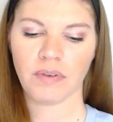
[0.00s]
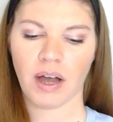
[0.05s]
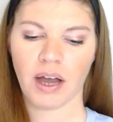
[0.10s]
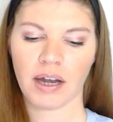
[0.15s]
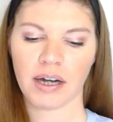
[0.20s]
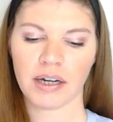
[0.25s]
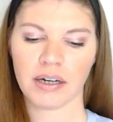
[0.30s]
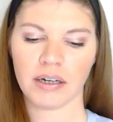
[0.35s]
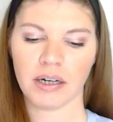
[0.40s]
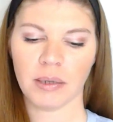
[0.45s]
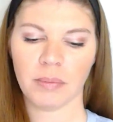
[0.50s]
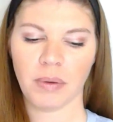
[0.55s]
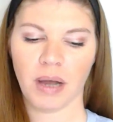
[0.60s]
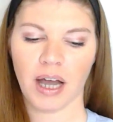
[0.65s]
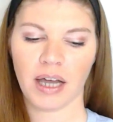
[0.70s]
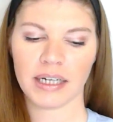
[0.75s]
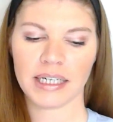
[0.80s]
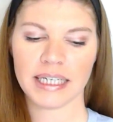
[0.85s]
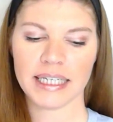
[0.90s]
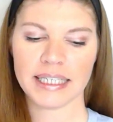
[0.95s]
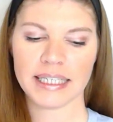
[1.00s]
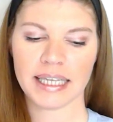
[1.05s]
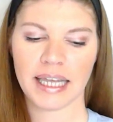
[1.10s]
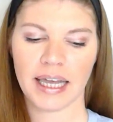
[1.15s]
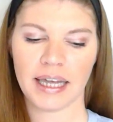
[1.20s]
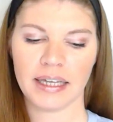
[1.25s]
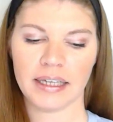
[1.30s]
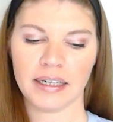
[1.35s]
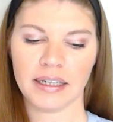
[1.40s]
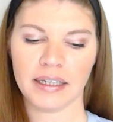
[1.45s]
of fire upon his
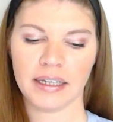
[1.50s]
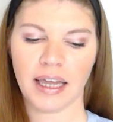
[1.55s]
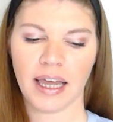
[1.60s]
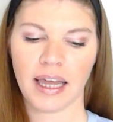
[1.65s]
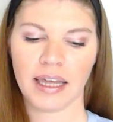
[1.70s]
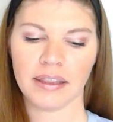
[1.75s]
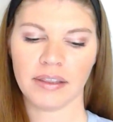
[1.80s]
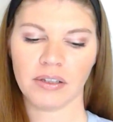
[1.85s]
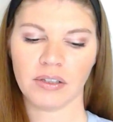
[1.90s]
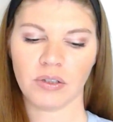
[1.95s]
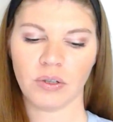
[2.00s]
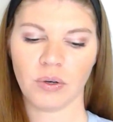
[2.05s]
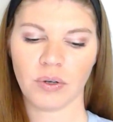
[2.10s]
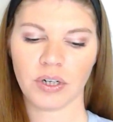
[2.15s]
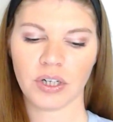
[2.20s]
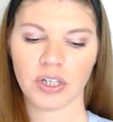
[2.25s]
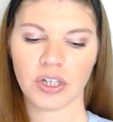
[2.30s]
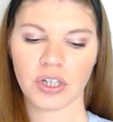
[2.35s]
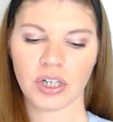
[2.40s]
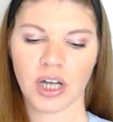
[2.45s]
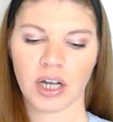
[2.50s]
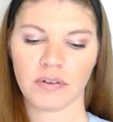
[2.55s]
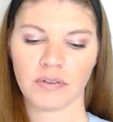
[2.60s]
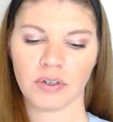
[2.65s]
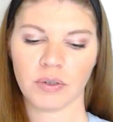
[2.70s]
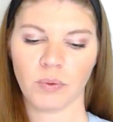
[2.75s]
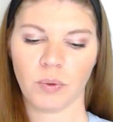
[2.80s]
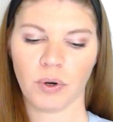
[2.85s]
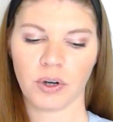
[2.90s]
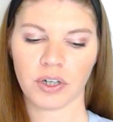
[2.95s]
head, and the Lord shall
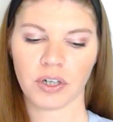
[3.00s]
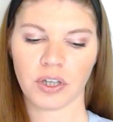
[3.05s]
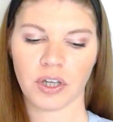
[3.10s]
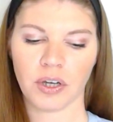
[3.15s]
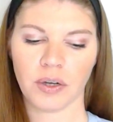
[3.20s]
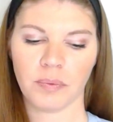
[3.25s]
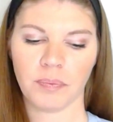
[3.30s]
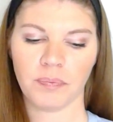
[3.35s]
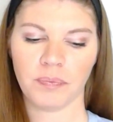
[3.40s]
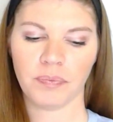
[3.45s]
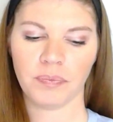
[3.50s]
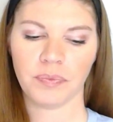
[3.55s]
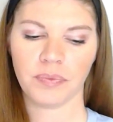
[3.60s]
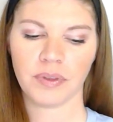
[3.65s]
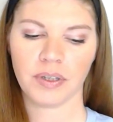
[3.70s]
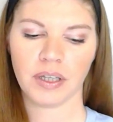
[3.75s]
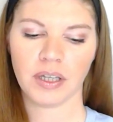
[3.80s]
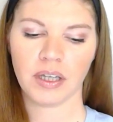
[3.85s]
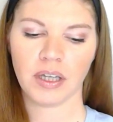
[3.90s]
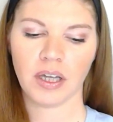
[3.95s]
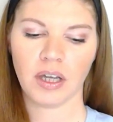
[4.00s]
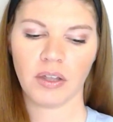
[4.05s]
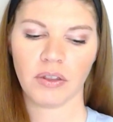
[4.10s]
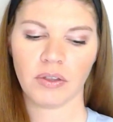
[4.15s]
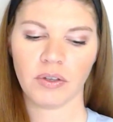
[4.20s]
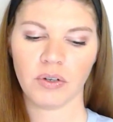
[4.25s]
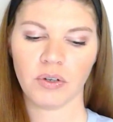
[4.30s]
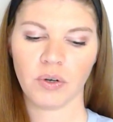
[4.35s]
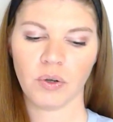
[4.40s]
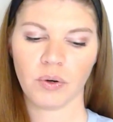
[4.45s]
reward you.
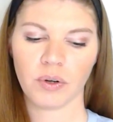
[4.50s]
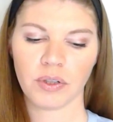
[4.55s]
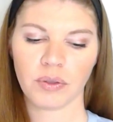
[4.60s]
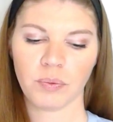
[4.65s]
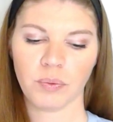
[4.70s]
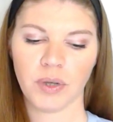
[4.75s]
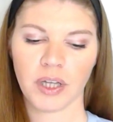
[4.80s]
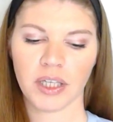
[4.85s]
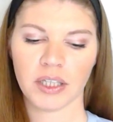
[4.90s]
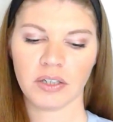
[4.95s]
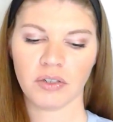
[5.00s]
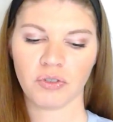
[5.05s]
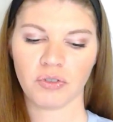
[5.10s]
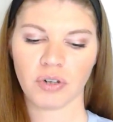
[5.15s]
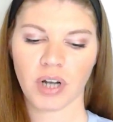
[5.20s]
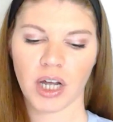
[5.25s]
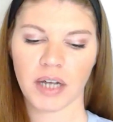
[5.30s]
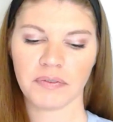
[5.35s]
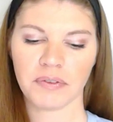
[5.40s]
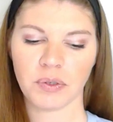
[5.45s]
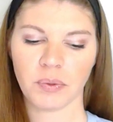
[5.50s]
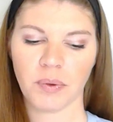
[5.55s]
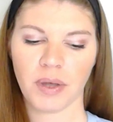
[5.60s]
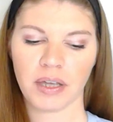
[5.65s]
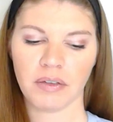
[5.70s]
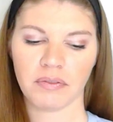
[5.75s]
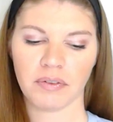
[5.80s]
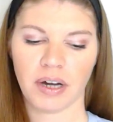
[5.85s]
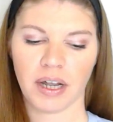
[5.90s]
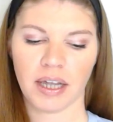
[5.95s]
The north wind drives
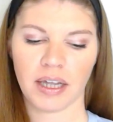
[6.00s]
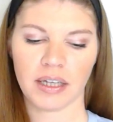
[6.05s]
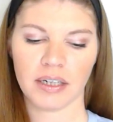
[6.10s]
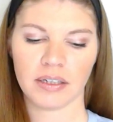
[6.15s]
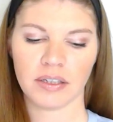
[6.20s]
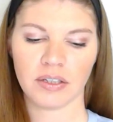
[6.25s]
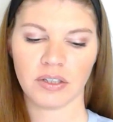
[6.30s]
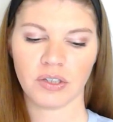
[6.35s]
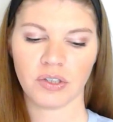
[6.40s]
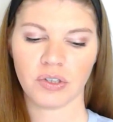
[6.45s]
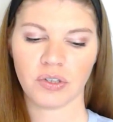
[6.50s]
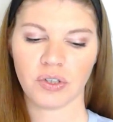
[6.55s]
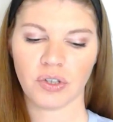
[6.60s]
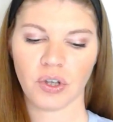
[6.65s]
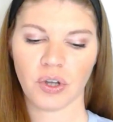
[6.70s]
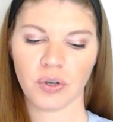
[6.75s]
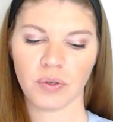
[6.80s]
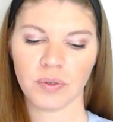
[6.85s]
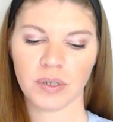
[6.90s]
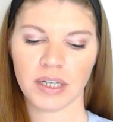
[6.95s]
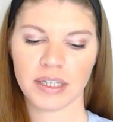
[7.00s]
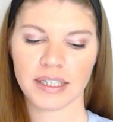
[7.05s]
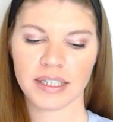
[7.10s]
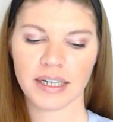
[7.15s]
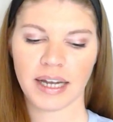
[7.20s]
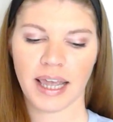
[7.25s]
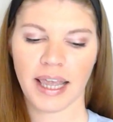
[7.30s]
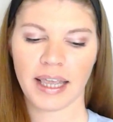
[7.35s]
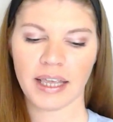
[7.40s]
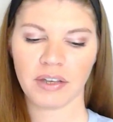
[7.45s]
away rain, so does
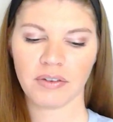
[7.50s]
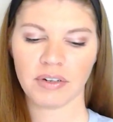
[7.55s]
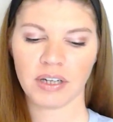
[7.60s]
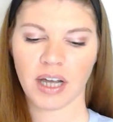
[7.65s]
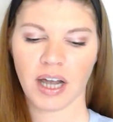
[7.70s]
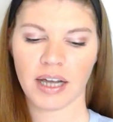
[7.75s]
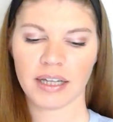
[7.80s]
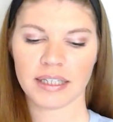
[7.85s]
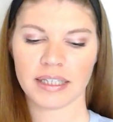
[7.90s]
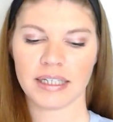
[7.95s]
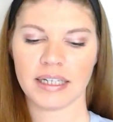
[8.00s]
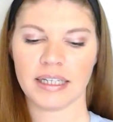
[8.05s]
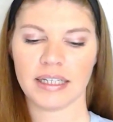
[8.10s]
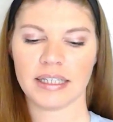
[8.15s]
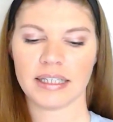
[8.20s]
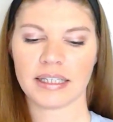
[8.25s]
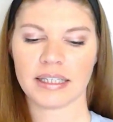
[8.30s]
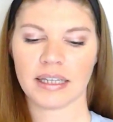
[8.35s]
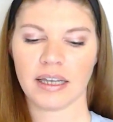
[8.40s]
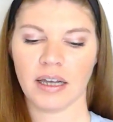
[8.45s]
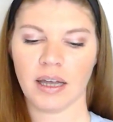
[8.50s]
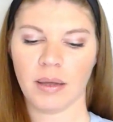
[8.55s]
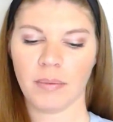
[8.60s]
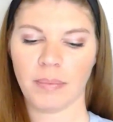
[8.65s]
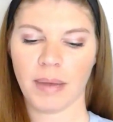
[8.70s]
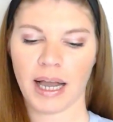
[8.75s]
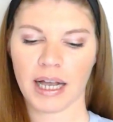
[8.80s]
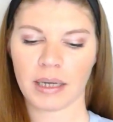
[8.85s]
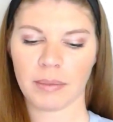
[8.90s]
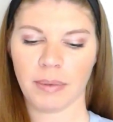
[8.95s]
an angry countenance a
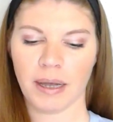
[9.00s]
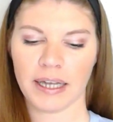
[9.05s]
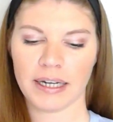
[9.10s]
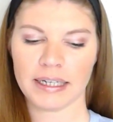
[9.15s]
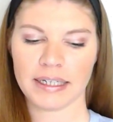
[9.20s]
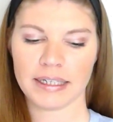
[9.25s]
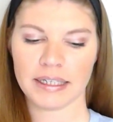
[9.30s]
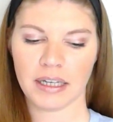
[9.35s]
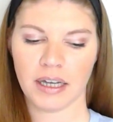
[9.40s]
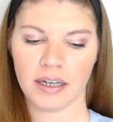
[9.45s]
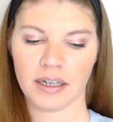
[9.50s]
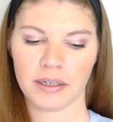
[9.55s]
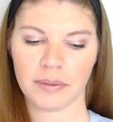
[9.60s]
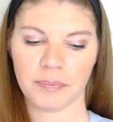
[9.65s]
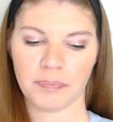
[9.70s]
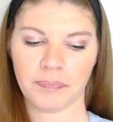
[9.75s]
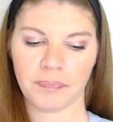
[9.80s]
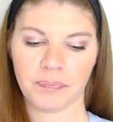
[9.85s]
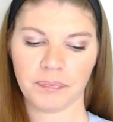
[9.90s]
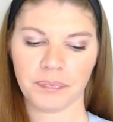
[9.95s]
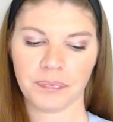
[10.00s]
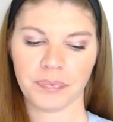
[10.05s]
backbiting tongue.